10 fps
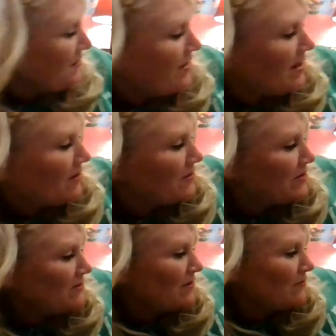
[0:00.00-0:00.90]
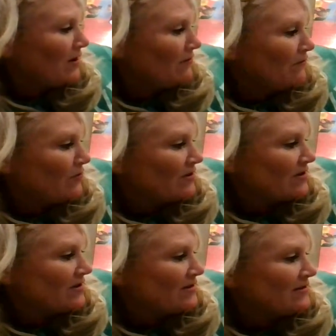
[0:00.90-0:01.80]
They are clearing the
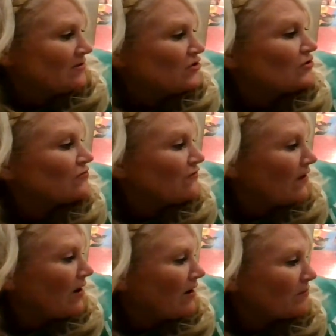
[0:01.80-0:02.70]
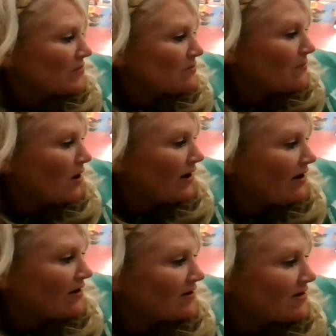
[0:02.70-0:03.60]
rainforest to farm small
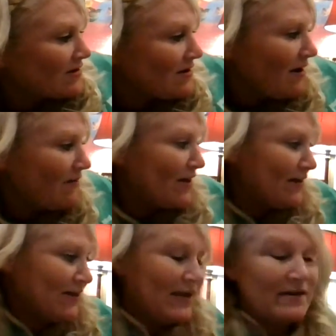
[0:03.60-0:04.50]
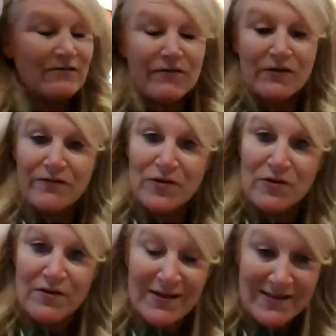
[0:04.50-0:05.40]
areas of that land for
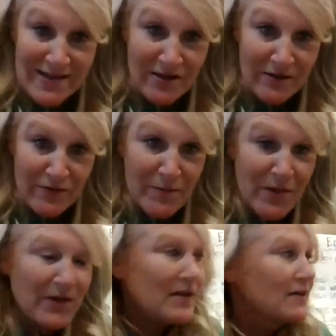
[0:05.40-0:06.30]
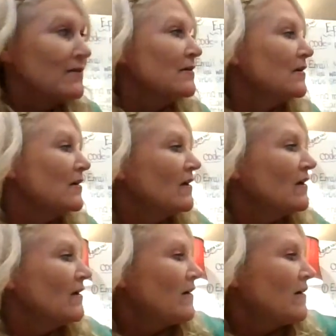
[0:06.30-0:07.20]
food and then sell it for money.
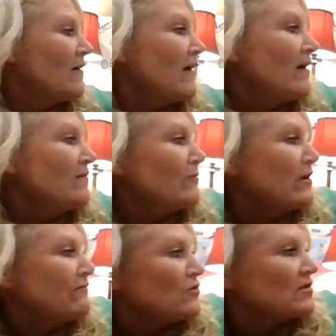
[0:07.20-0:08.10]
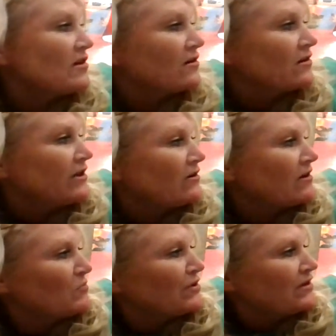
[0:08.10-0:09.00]
Rainforests are cleared
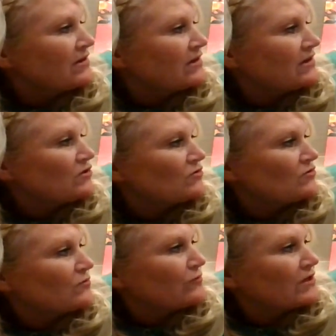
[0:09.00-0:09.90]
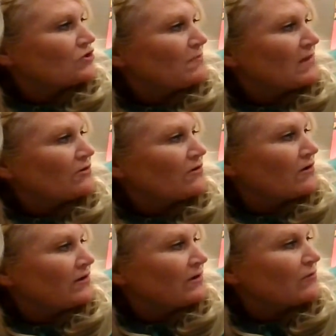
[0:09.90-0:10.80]
completely to reach
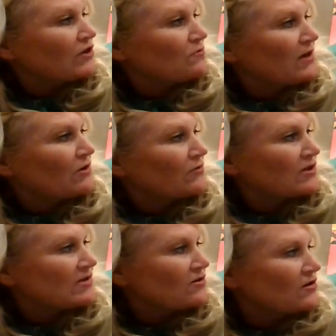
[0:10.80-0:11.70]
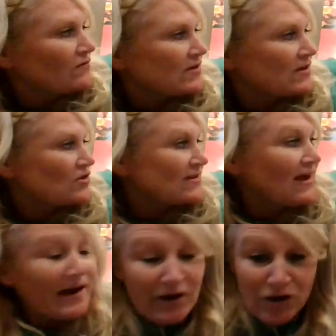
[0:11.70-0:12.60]
rich mineral reserves such as
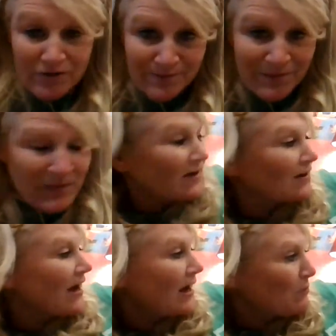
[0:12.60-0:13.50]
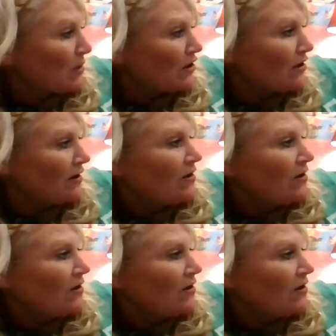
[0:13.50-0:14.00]
iron and copper,